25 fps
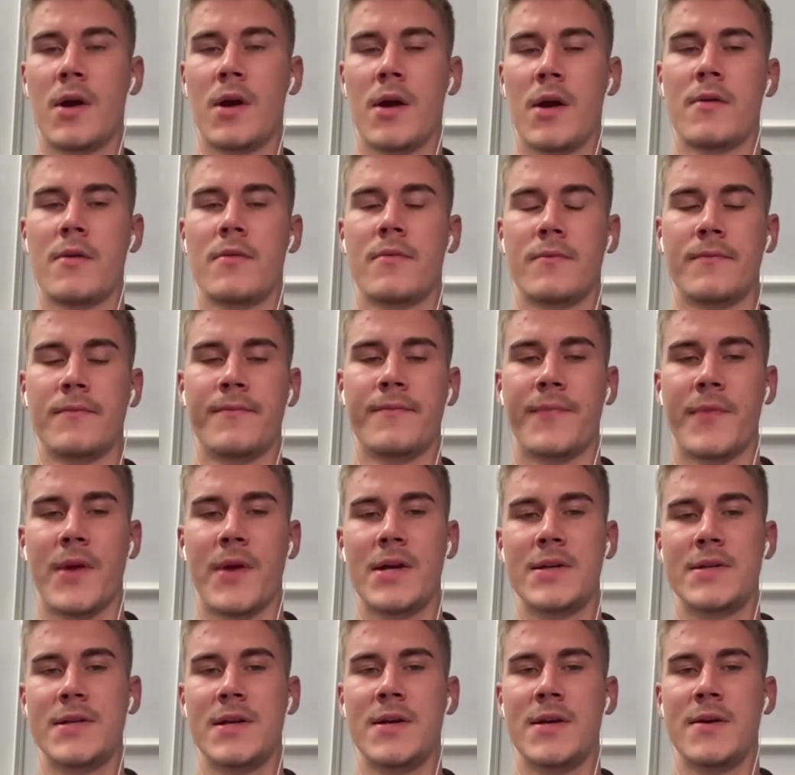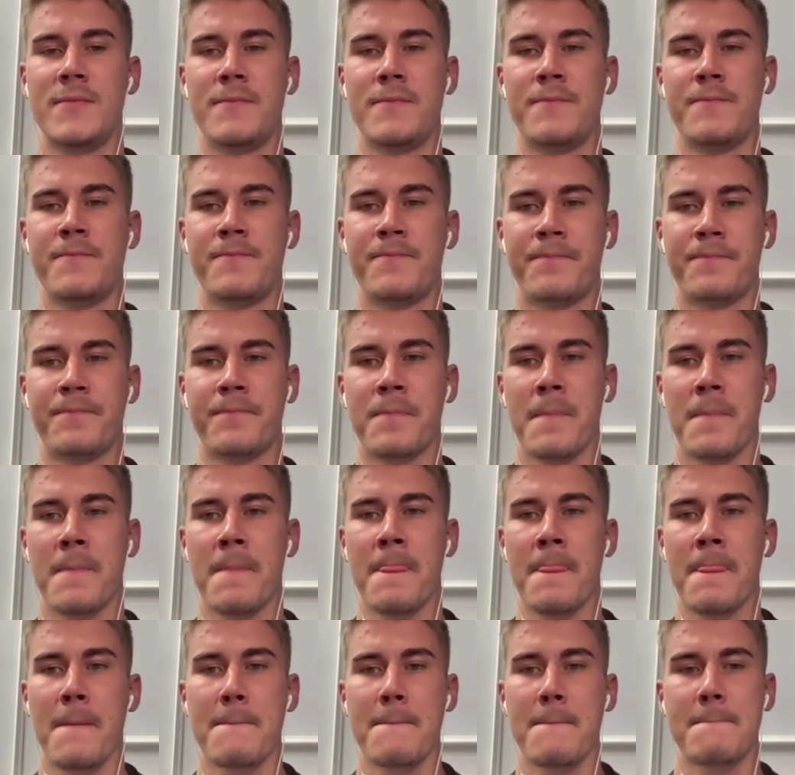Okay. I see.
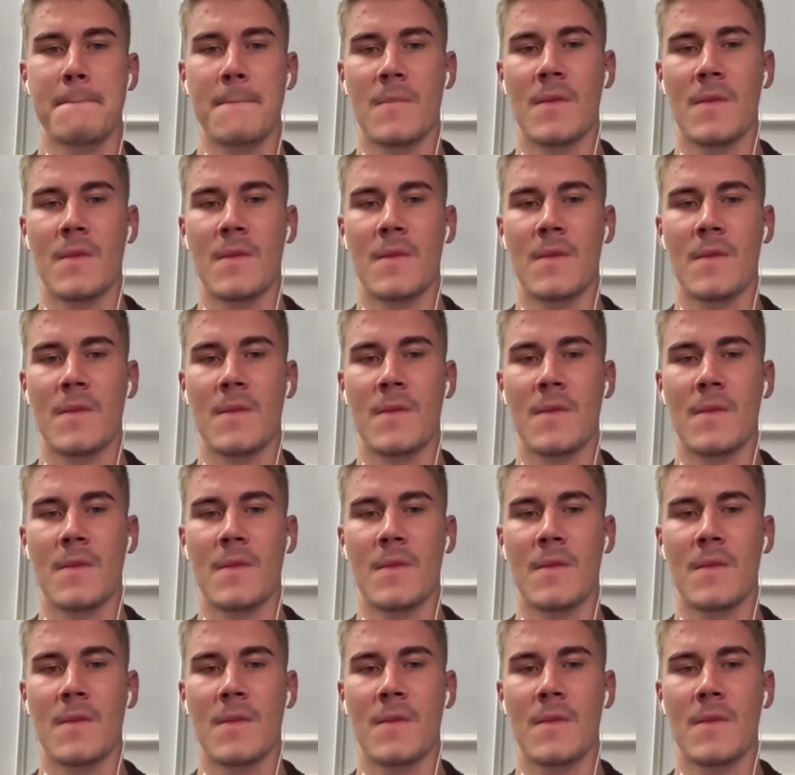And